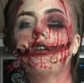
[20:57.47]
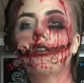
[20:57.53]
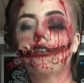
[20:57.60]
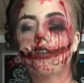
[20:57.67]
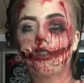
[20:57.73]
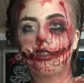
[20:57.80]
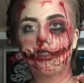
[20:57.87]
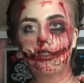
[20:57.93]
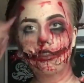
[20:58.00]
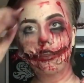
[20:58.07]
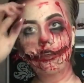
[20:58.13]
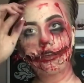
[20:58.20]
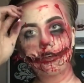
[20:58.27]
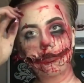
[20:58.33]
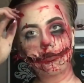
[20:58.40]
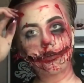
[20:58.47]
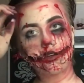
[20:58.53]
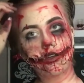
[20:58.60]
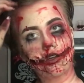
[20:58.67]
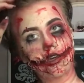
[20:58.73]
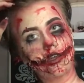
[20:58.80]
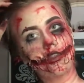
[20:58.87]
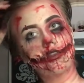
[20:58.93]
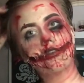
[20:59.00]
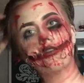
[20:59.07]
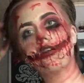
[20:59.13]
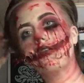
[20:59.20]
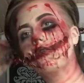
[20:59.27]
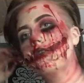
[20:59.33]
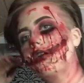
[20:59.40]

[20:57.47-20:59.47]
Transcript: so I think I'm gonna get this off